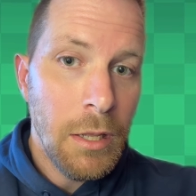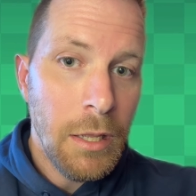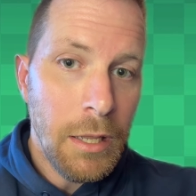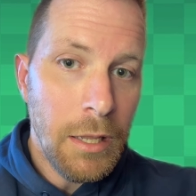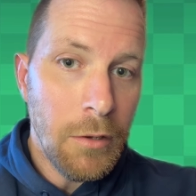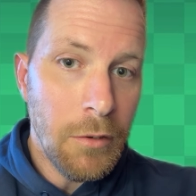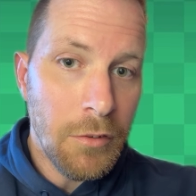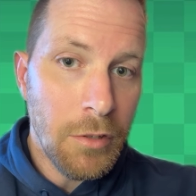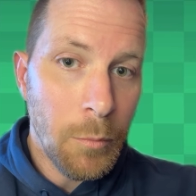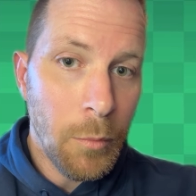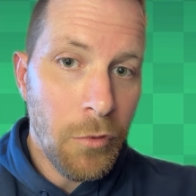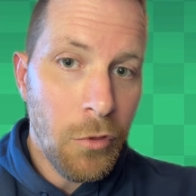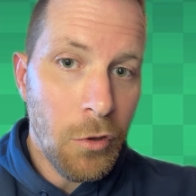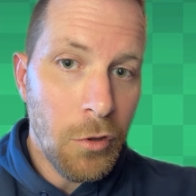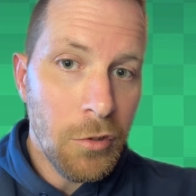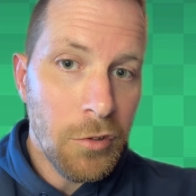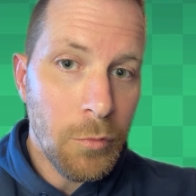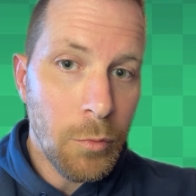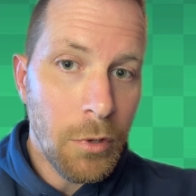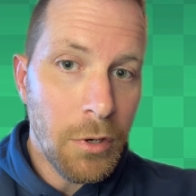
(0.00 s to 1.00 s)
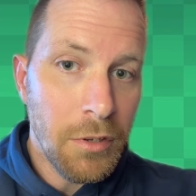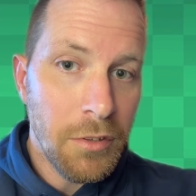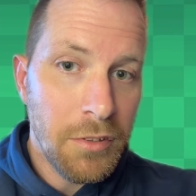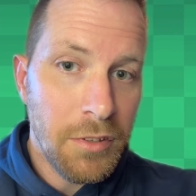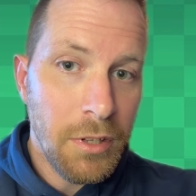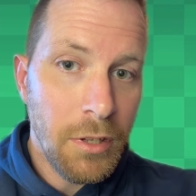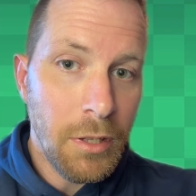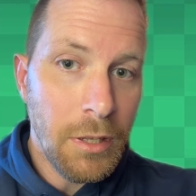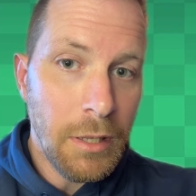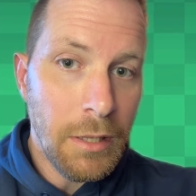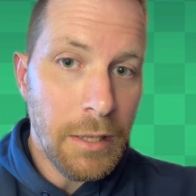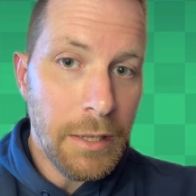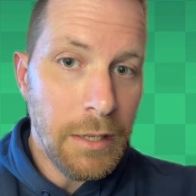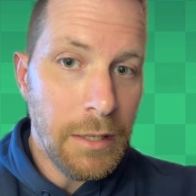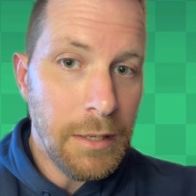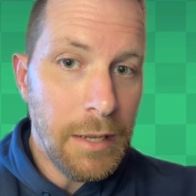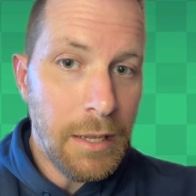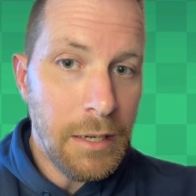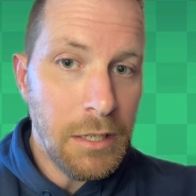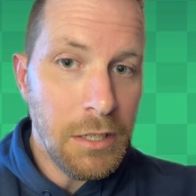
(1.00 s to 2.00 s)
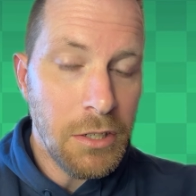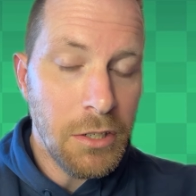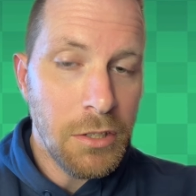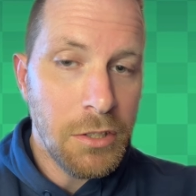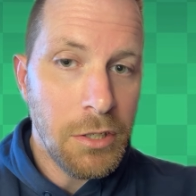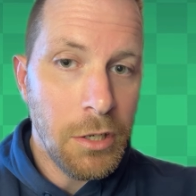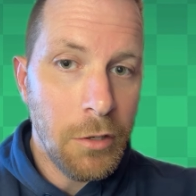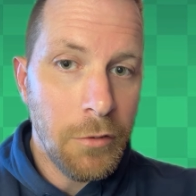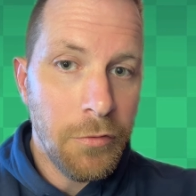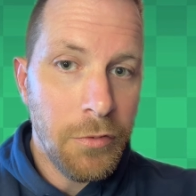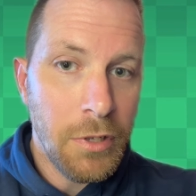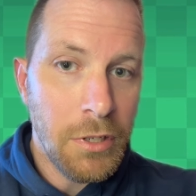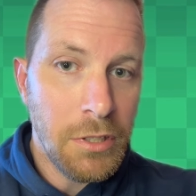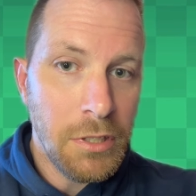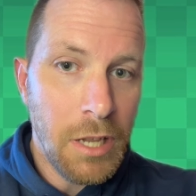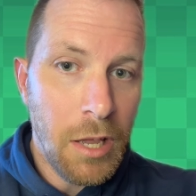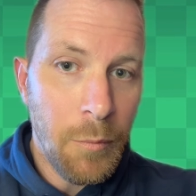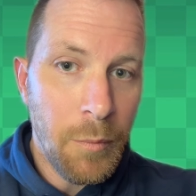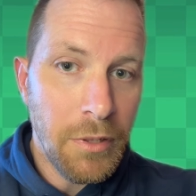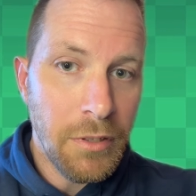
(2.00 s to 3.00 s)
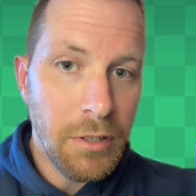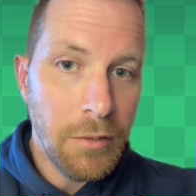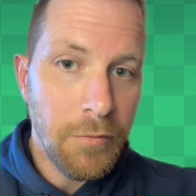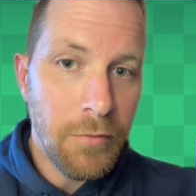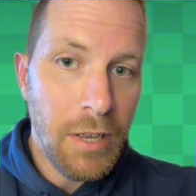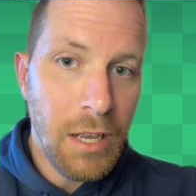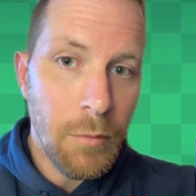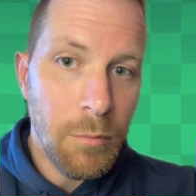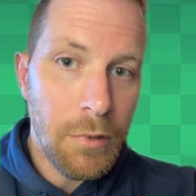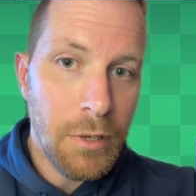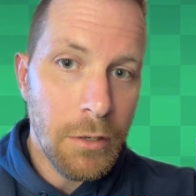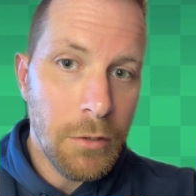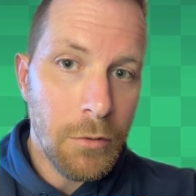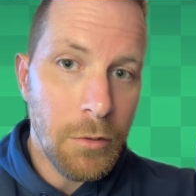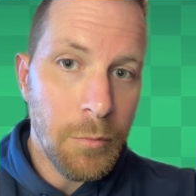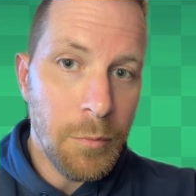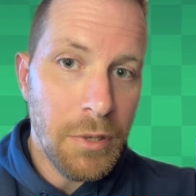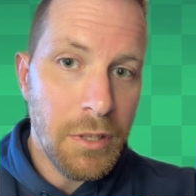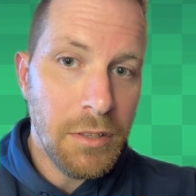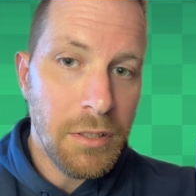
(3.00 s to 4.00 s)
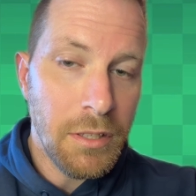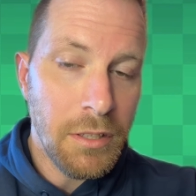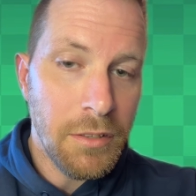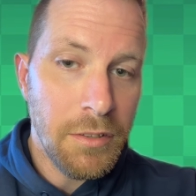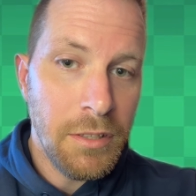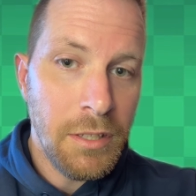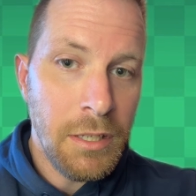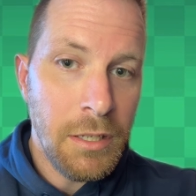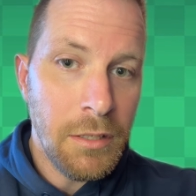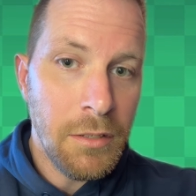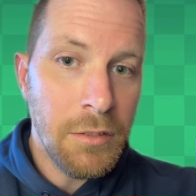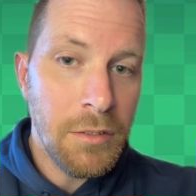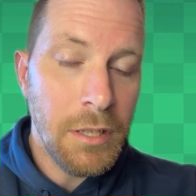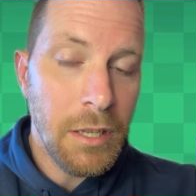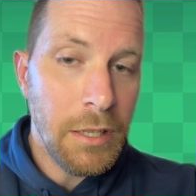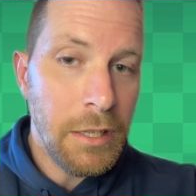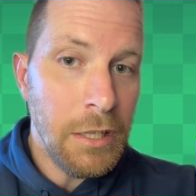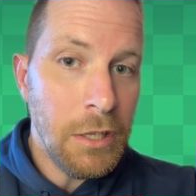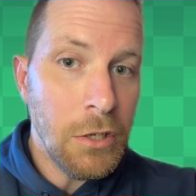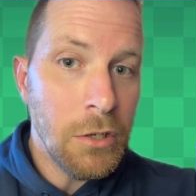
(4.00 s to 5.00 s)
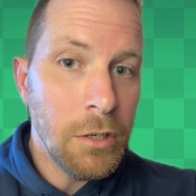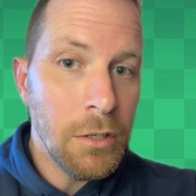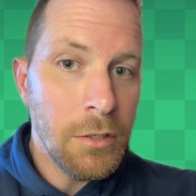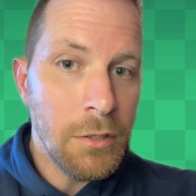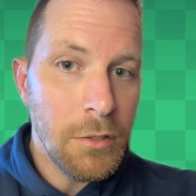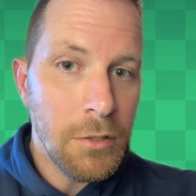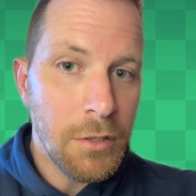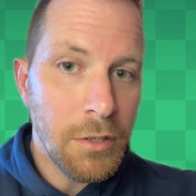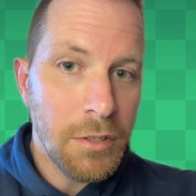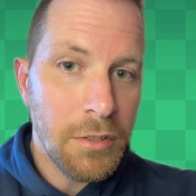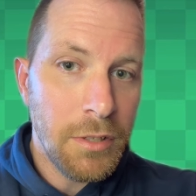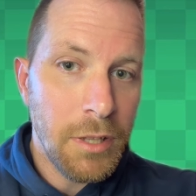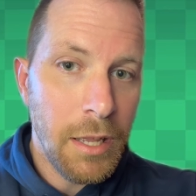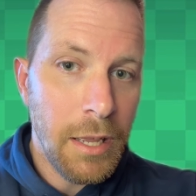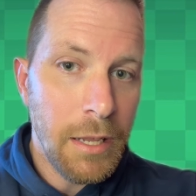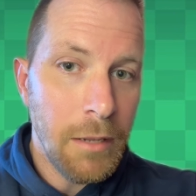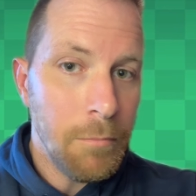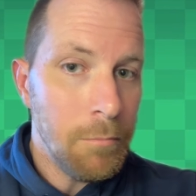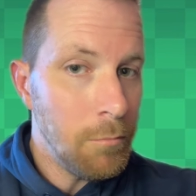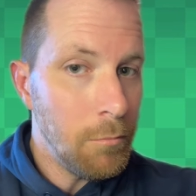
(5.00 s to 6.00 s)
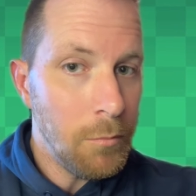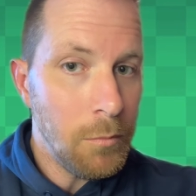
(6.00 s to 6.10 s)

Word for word: and some of those were silly, like not eating shellfish, not mixing fabric, or mixing seeds, yet he couldn't just say,